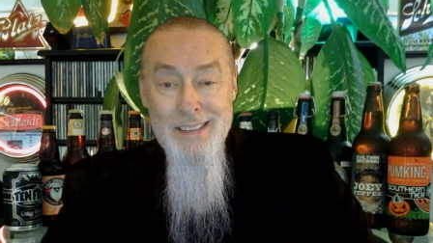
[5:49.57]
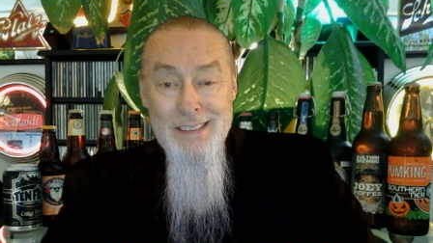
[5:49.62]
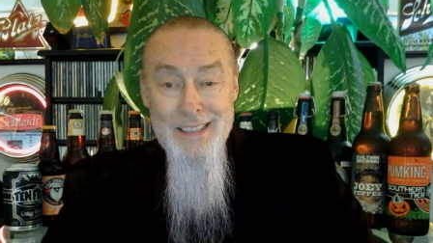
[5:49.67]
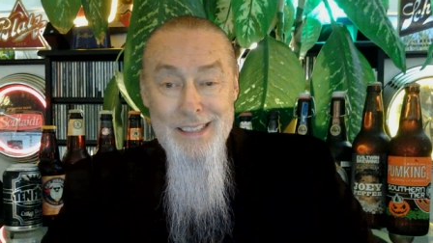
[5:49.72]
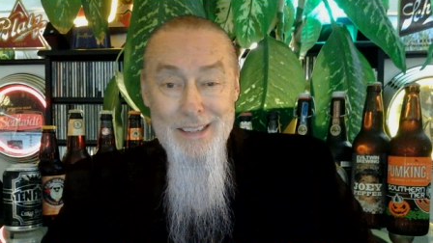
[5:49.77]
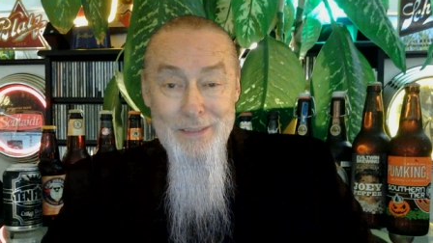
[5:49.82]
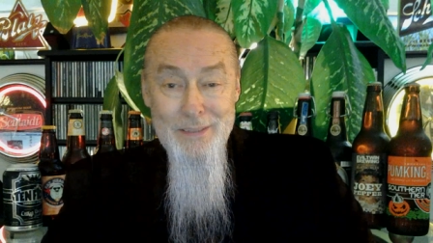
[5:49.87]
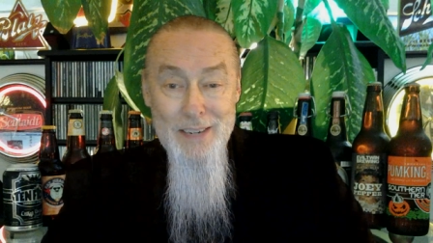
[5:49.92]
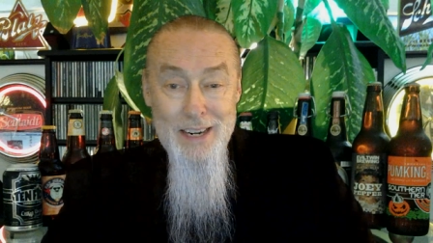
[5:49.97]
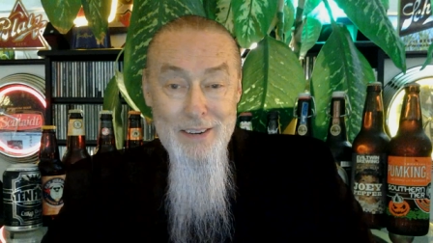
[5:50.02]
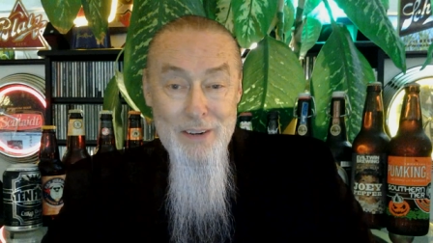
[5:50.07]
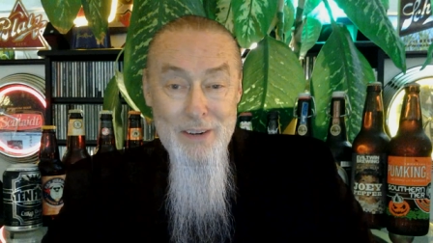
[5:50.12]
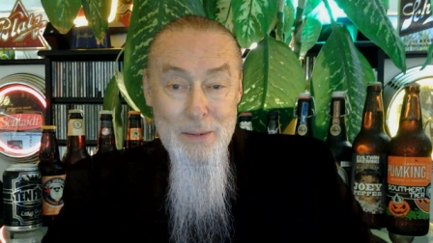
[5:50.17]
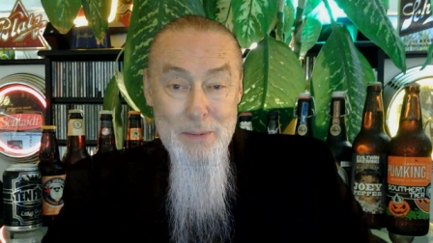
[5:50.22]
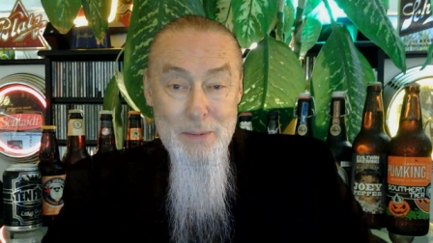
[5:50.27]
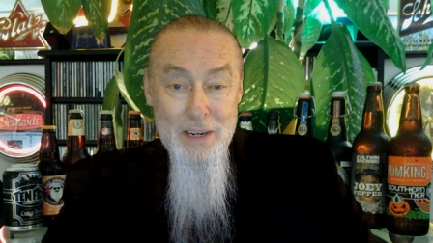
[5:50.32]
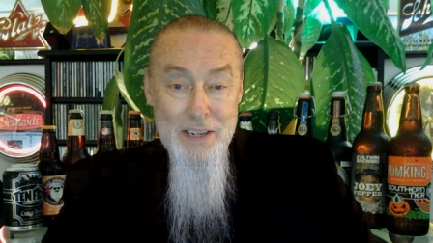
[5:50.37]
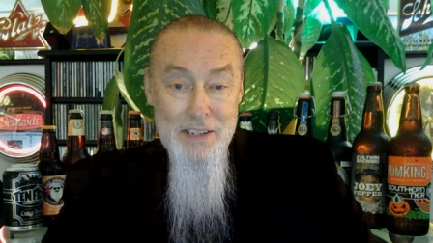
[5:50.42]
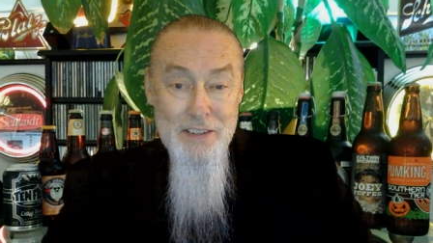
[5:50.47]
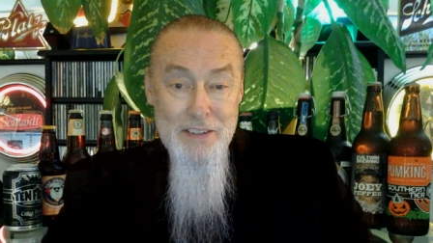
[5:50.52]
the very
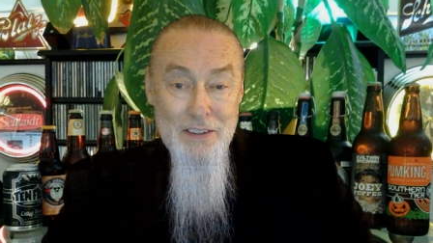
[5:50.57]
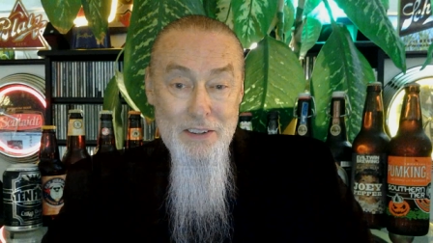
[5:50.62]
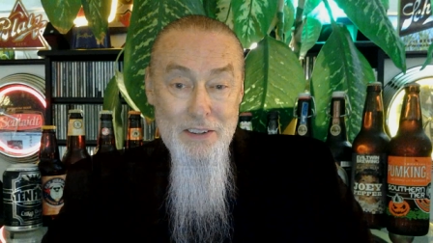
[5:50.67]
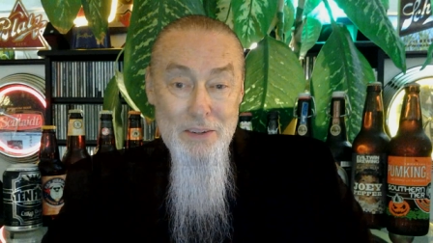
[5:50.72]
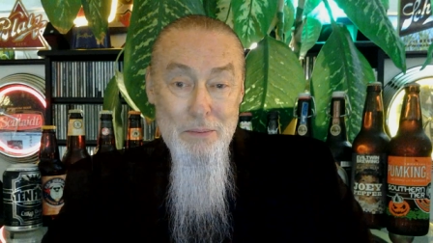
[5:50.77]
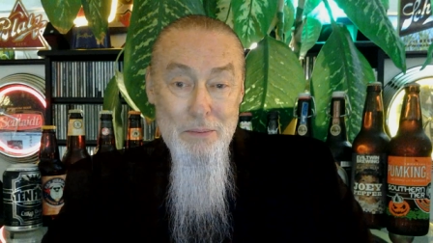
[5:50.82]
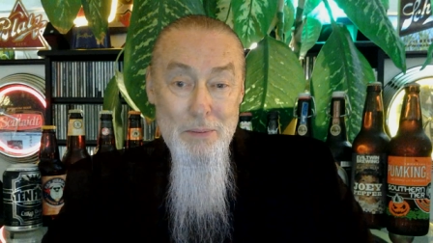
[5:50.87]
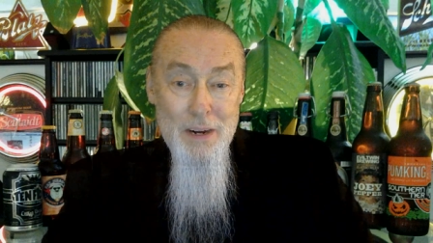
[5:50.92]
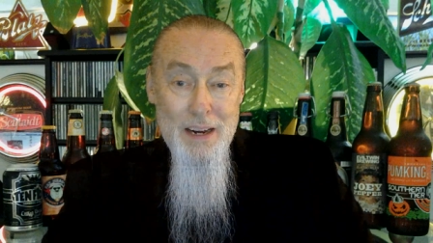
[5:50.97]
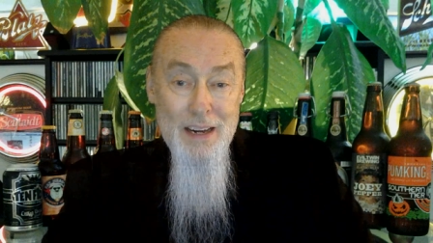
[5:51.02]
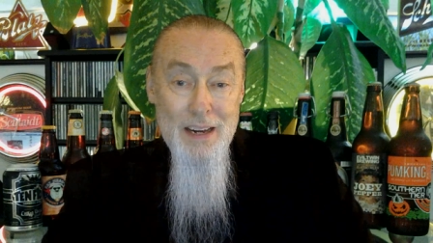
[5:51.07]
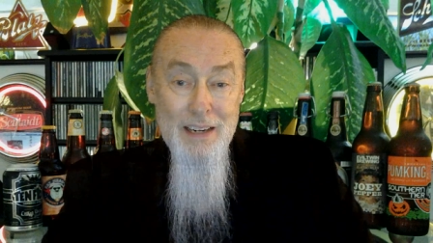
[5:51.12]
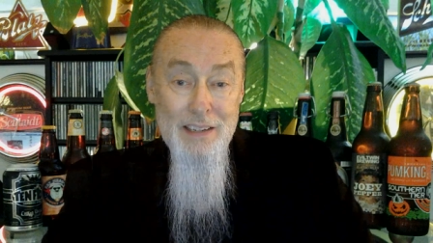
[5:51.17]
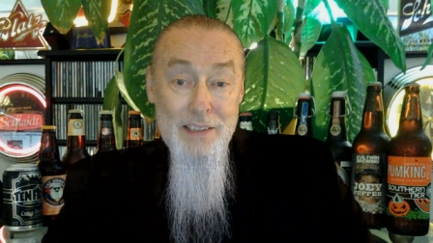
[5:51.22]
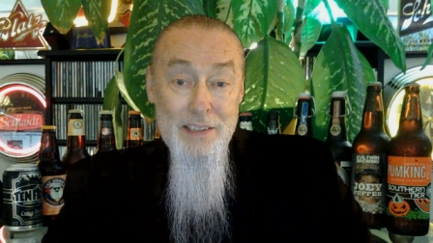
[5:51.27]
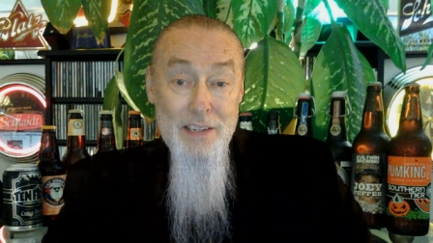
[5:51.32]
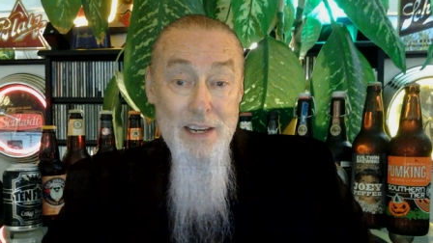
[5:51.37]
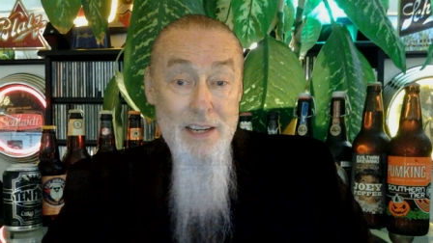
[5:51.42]
best of goodbyes.